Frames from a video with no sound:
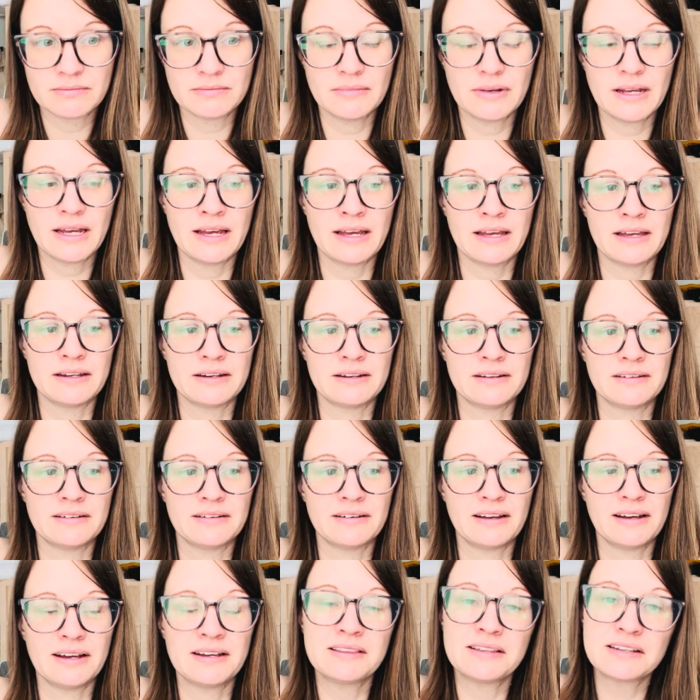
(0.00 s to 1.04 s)
and
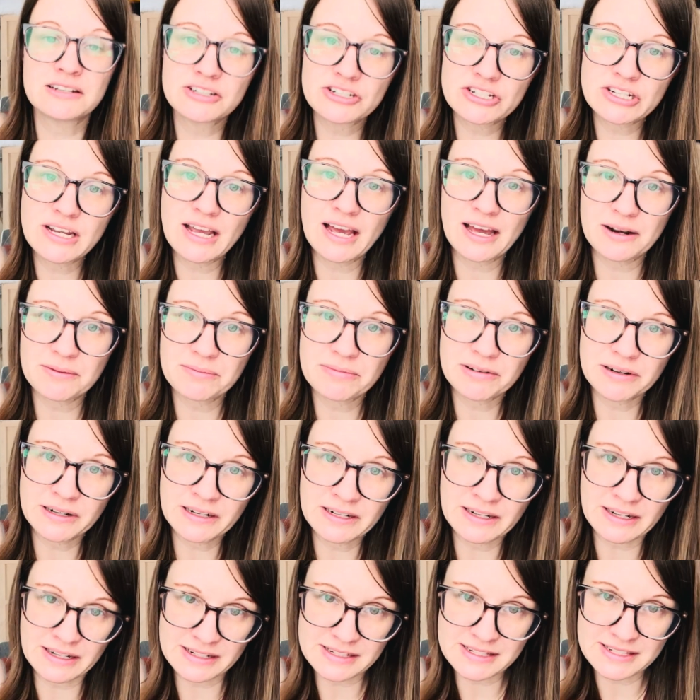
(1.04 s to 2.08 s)
I think she had a pretty
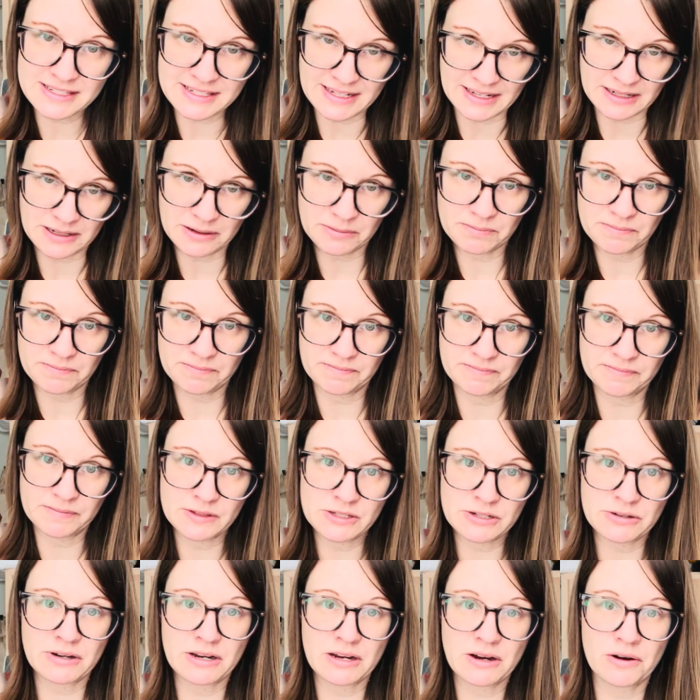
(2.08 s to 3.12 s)
nice setup
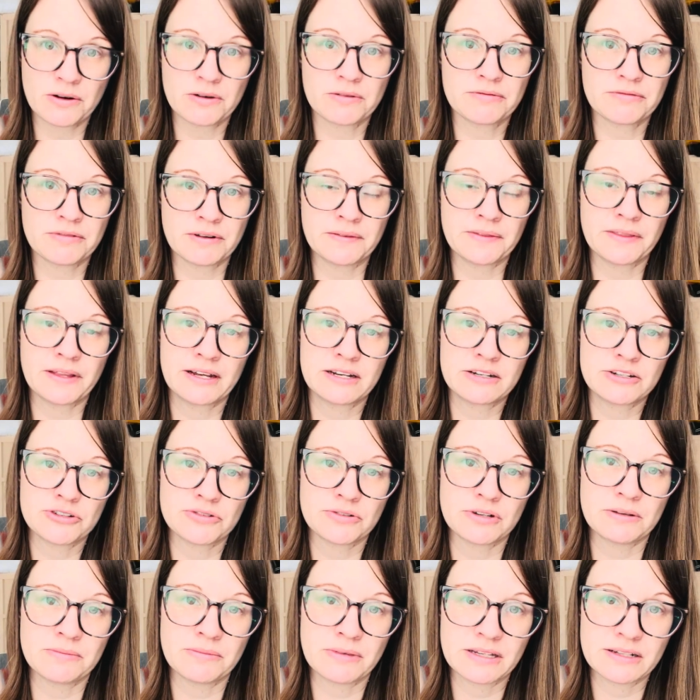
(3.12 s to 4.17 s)
during her frontline
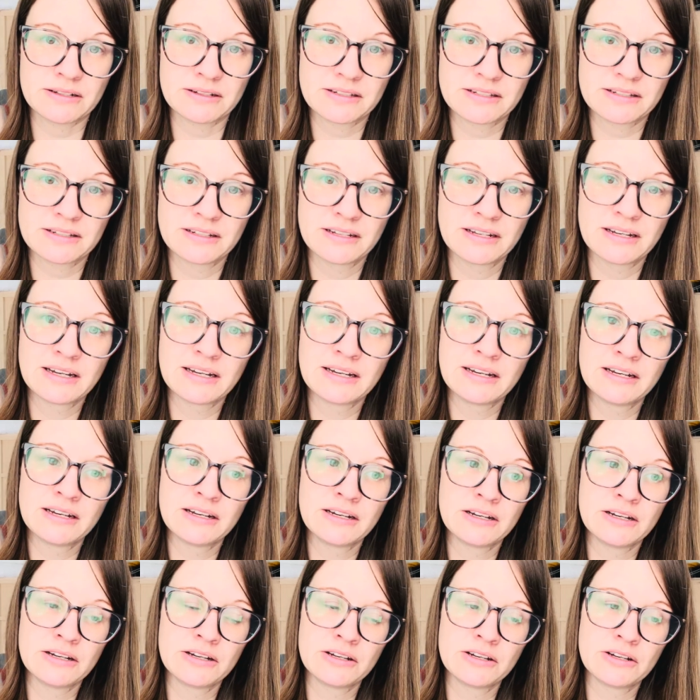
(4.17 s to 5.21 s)
treatment
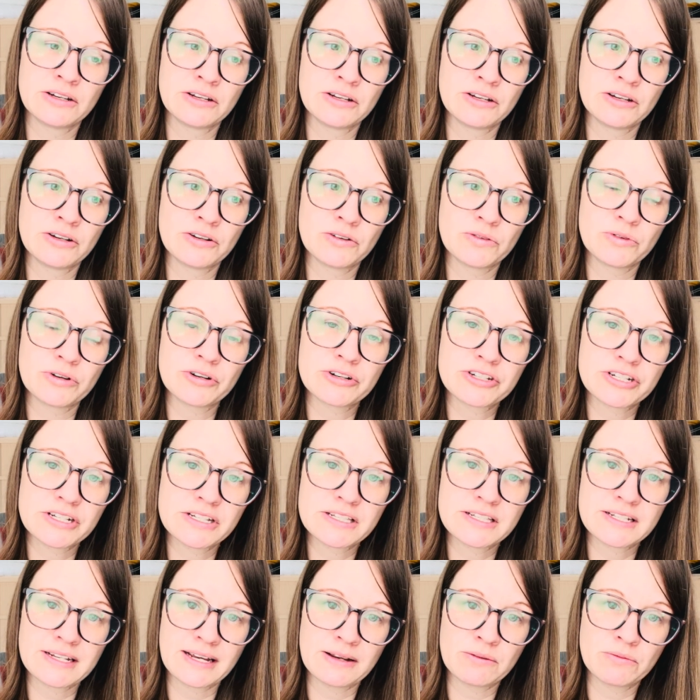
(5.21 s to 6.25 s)
where she
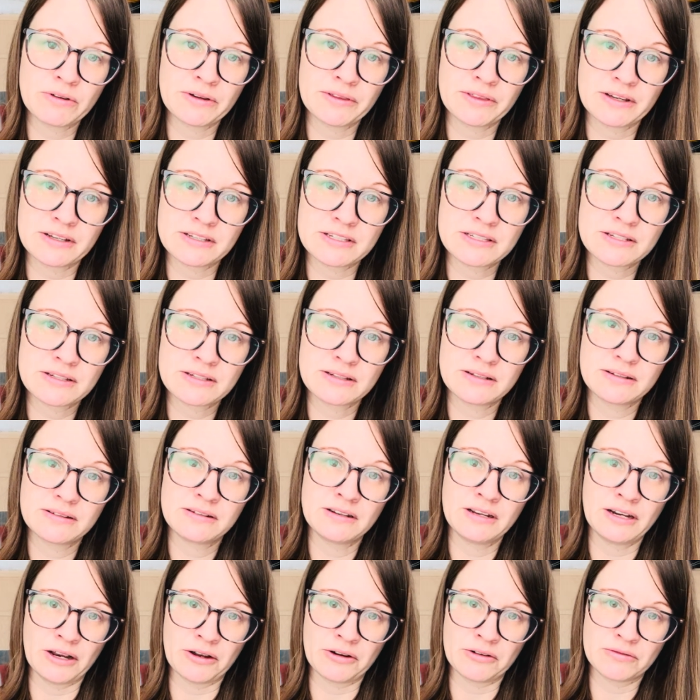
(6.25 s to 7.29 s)
stayed with us, you
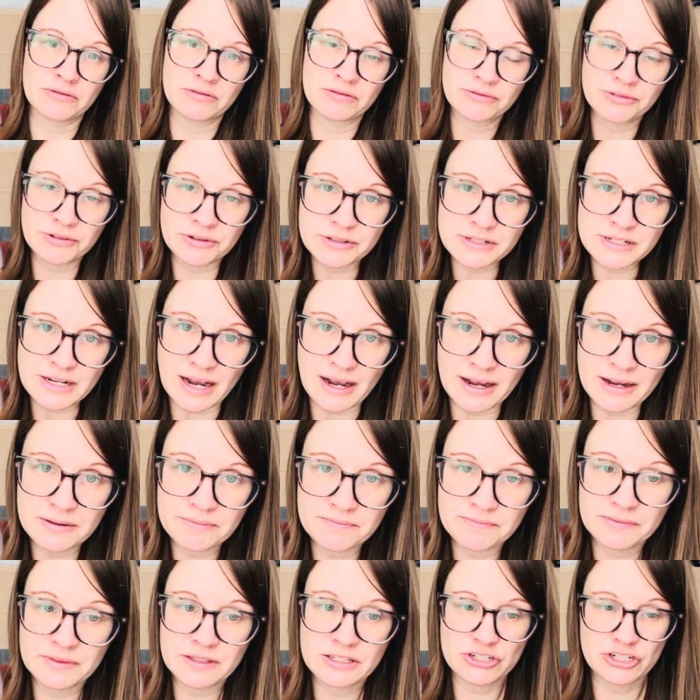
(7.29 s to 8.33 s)
know, full
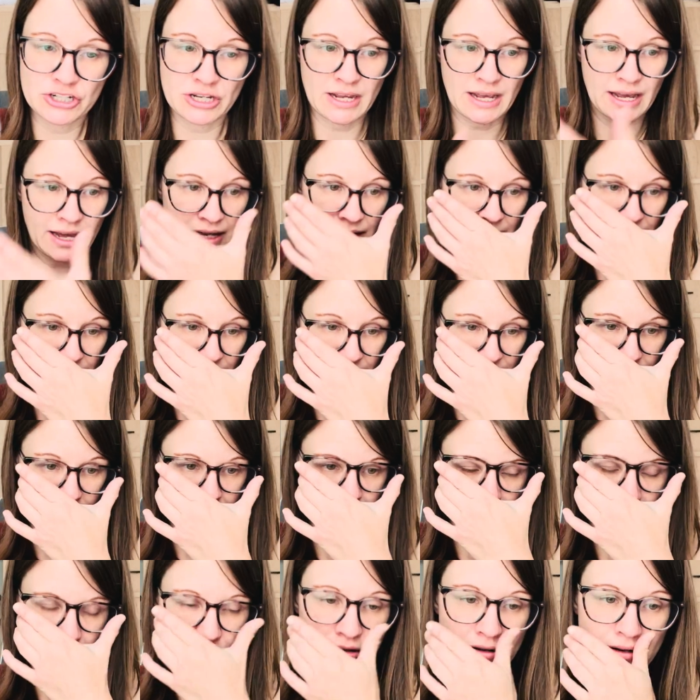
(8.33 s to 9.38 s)
time. She had
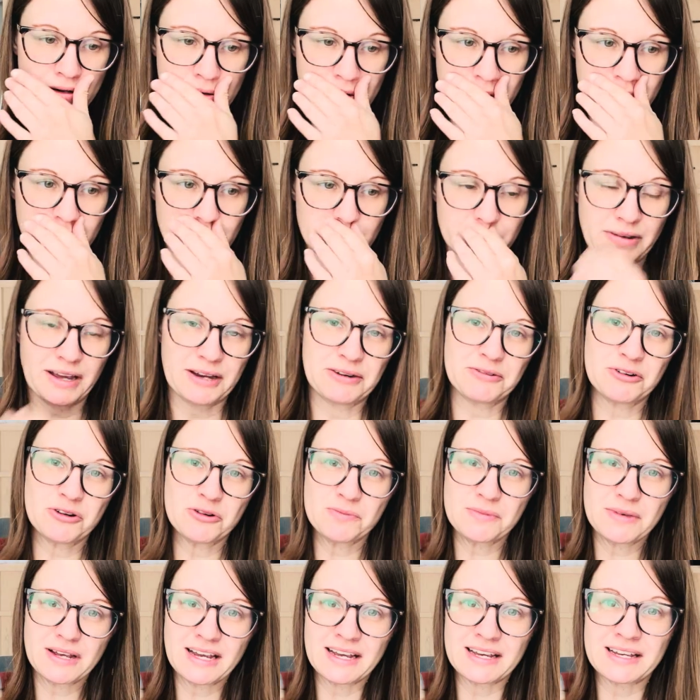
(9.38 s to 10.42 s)
her bedroom
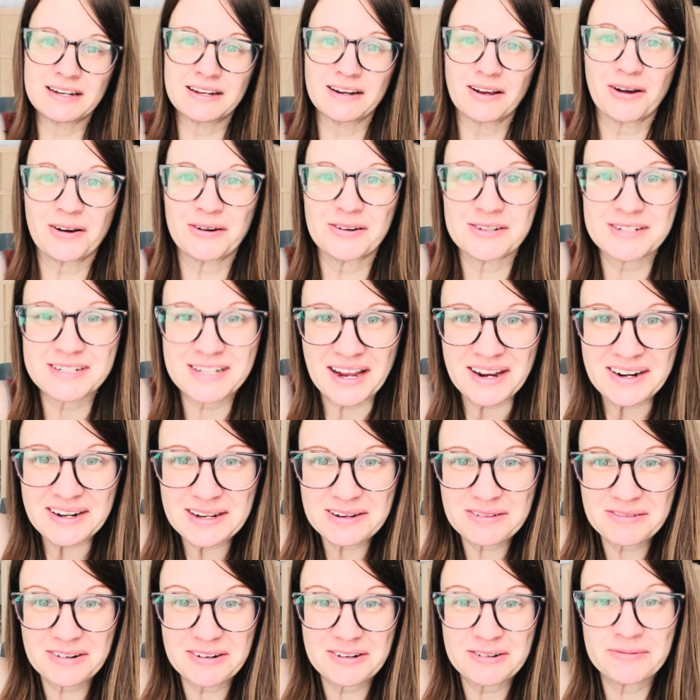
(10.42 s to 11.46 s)
in our dining
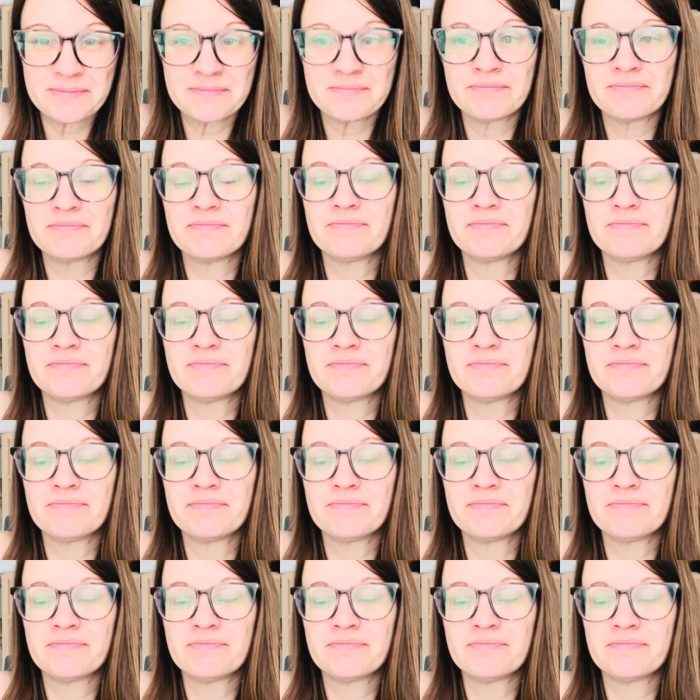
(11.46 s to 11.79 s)
room,